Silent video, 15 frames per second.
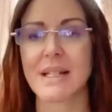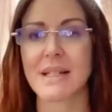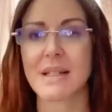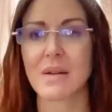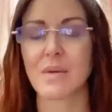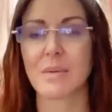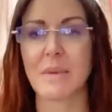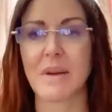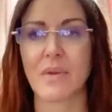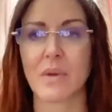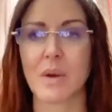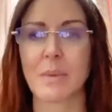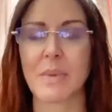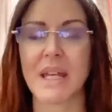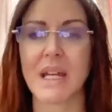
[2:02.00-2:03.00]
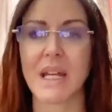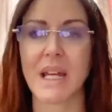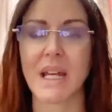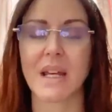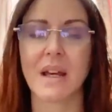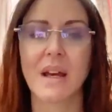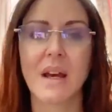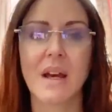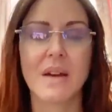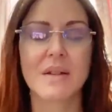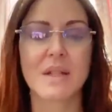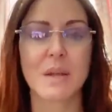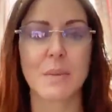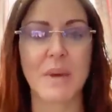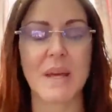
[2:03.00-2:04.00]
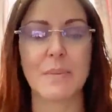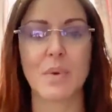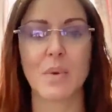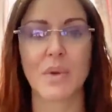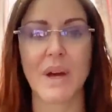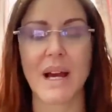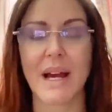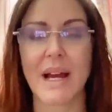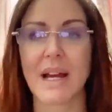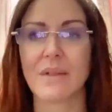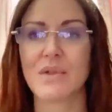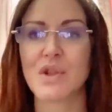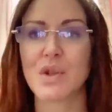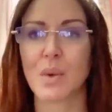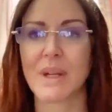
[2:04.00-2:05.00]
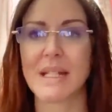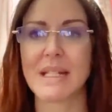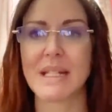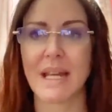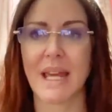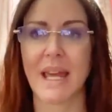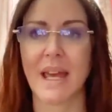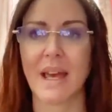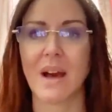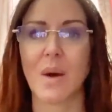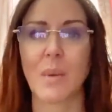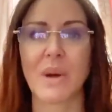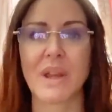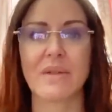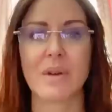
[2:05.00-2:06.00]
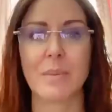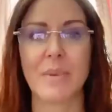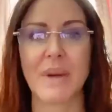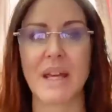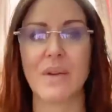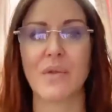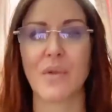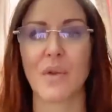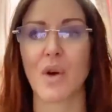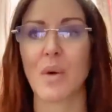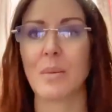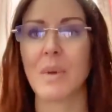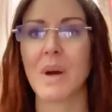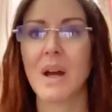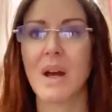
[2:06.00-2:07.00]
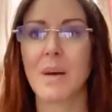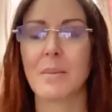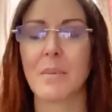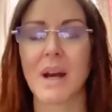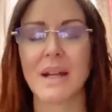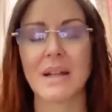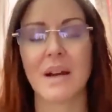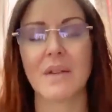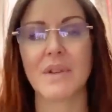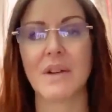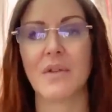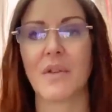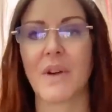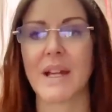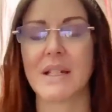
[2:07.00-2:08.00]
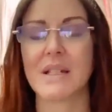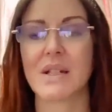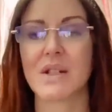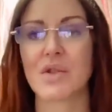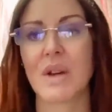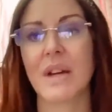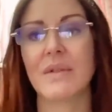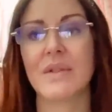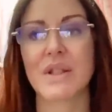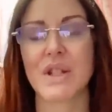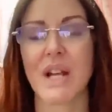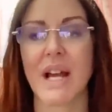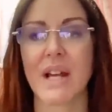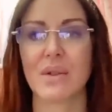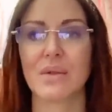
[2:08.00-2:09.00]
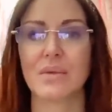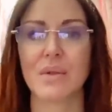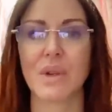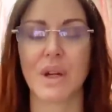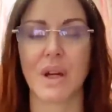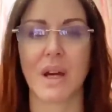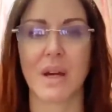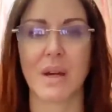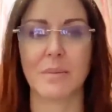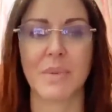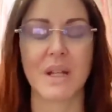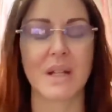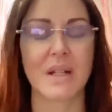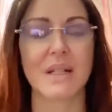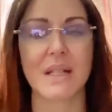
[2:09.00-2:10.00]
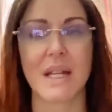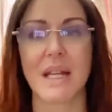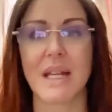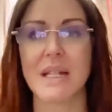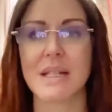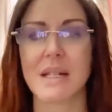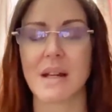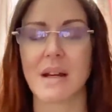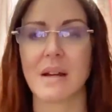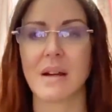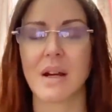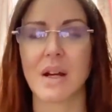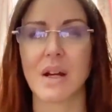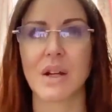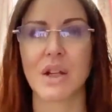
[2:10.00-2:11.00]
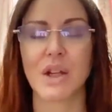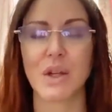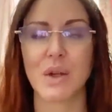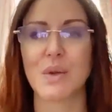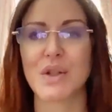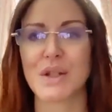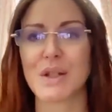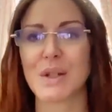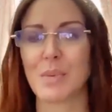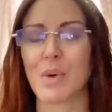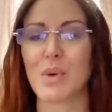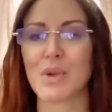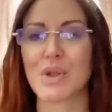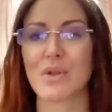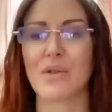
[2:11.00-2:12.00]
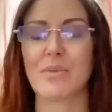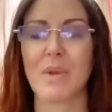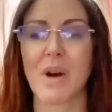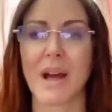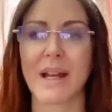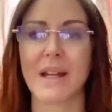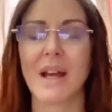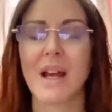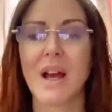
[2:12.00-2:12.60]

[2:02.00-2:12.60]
stuck with me from the beginning, to the people that have joined here, whether it be from my lovely friend Trev's channel, because he's a huge supporter of mine.